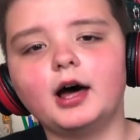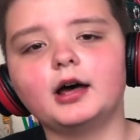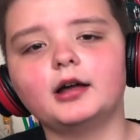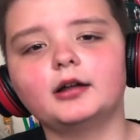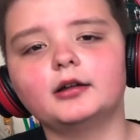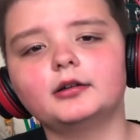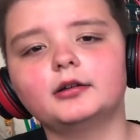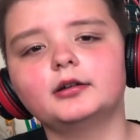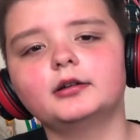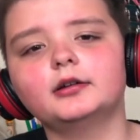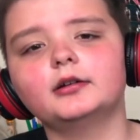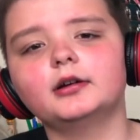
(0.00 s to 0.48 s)
teach
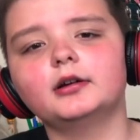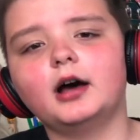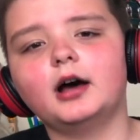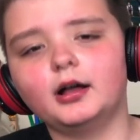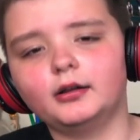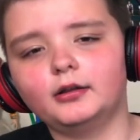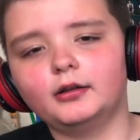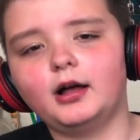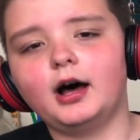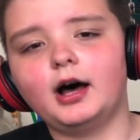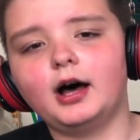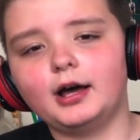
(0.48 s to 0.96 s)
this old a
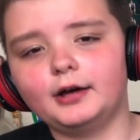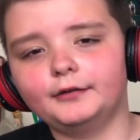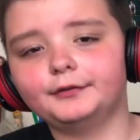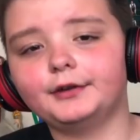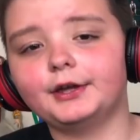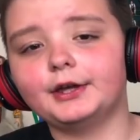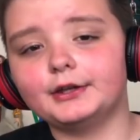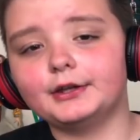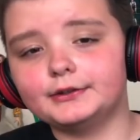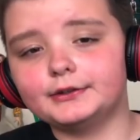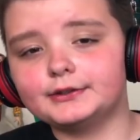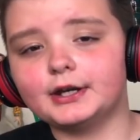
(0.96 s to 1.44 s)
lot of
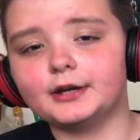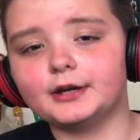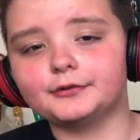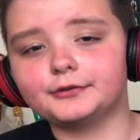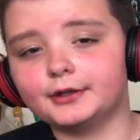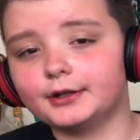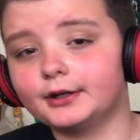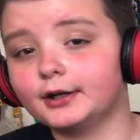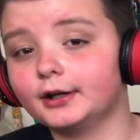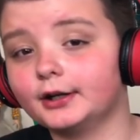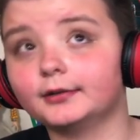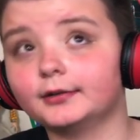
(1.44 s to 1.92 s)
kids tricks. out
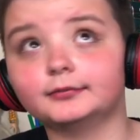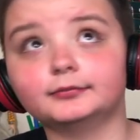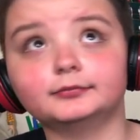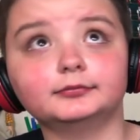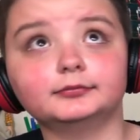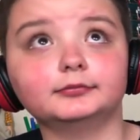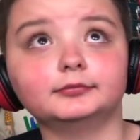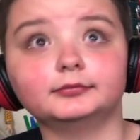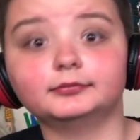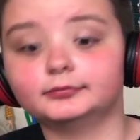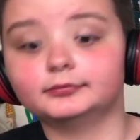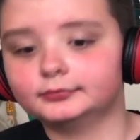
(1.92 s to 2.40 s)
there. You'd be mm.
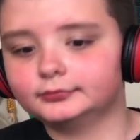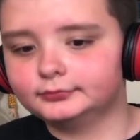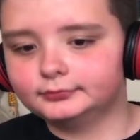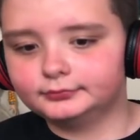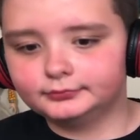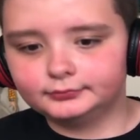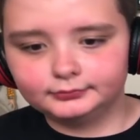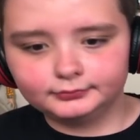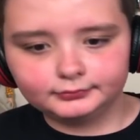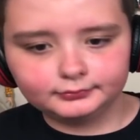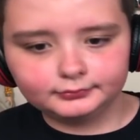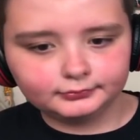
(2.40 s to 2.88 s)
surprised.
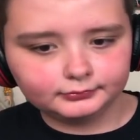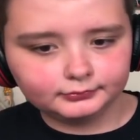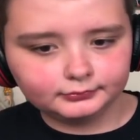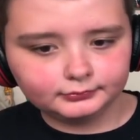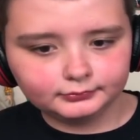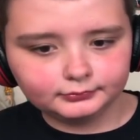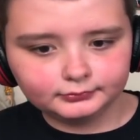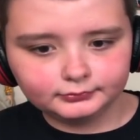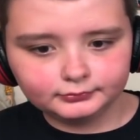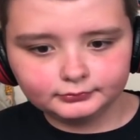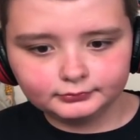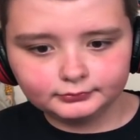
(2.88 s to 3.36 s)

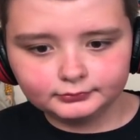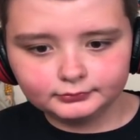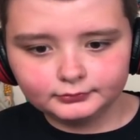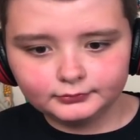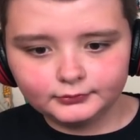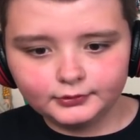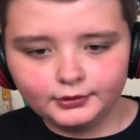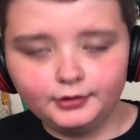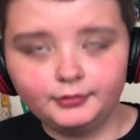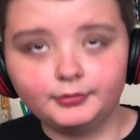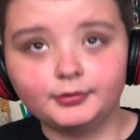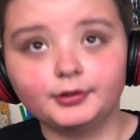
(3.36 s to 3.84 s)

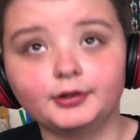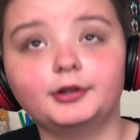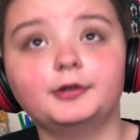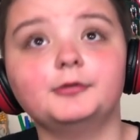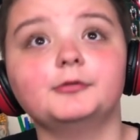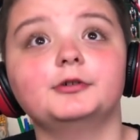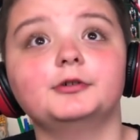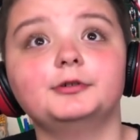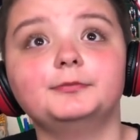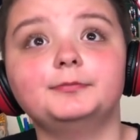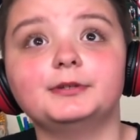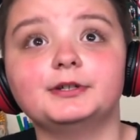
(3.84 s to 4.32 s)
Mm. You really
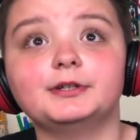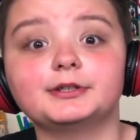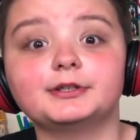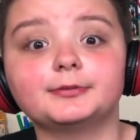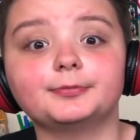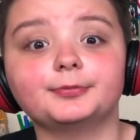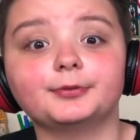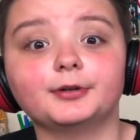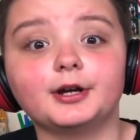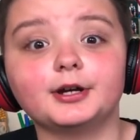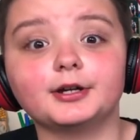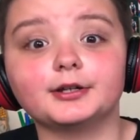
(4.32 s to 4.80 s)
would be
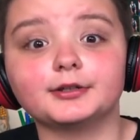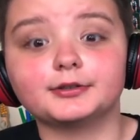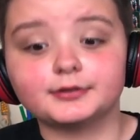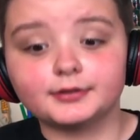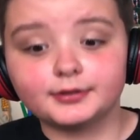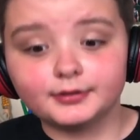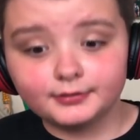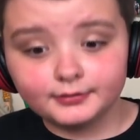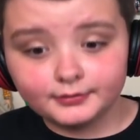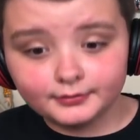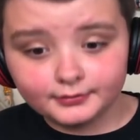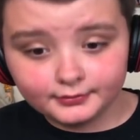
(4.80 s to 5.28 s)
surprised. We're
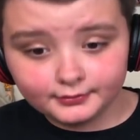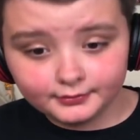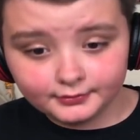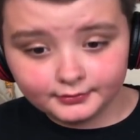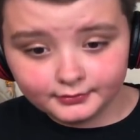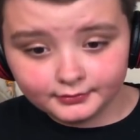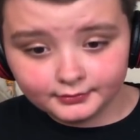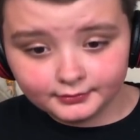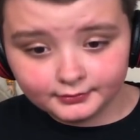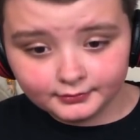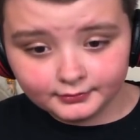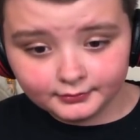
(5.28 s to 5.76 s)
going home,
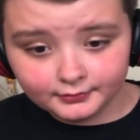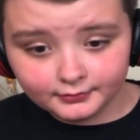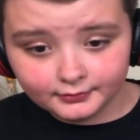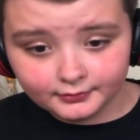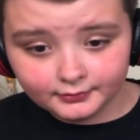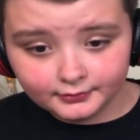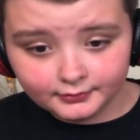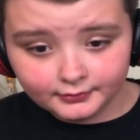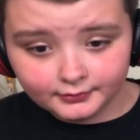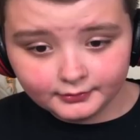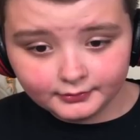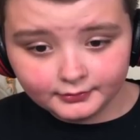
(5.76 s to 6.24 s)
Forky.
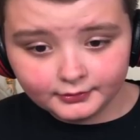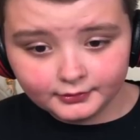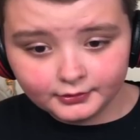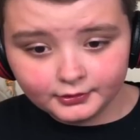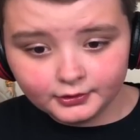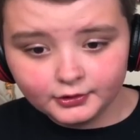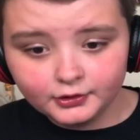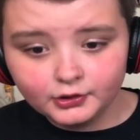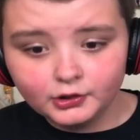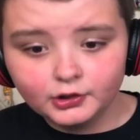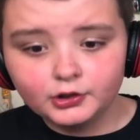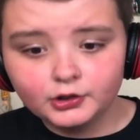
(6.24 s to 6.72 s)

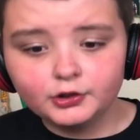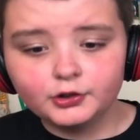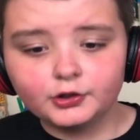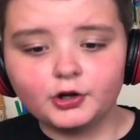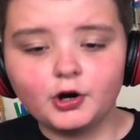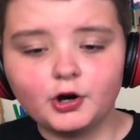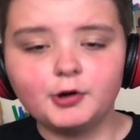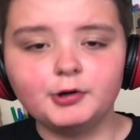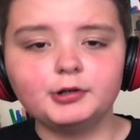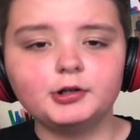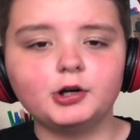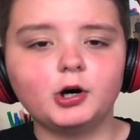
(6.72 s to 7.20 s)
You're
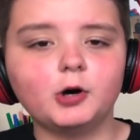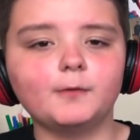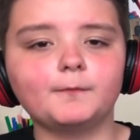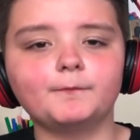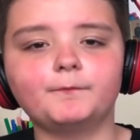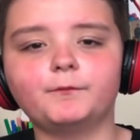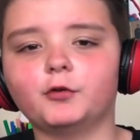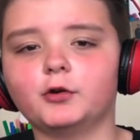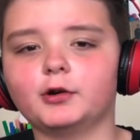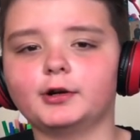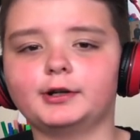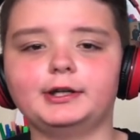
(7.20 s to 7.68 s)
going home,
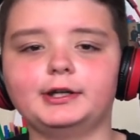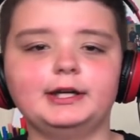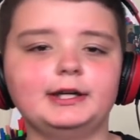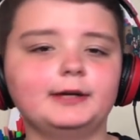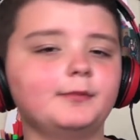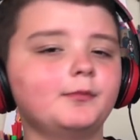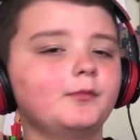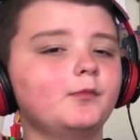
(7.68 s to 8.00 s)
Forky.